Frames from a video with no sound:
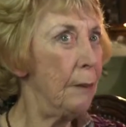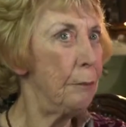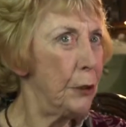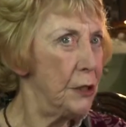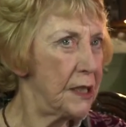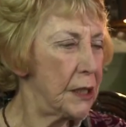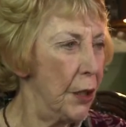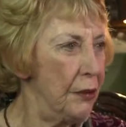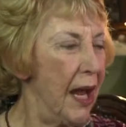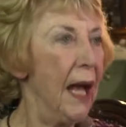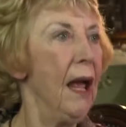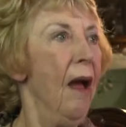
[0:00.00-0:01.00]
a
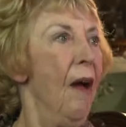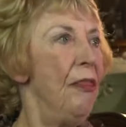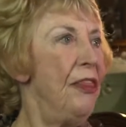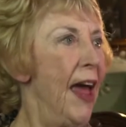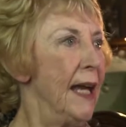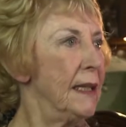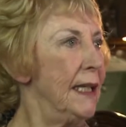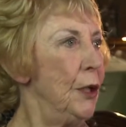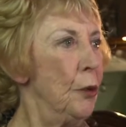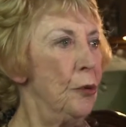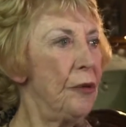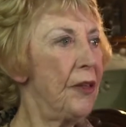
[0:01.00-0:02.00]
persona, that the
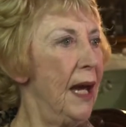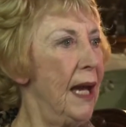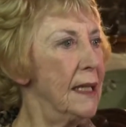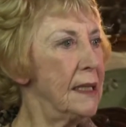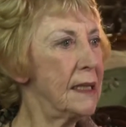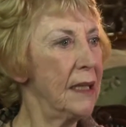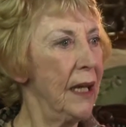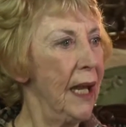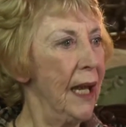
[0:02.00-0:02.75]
author has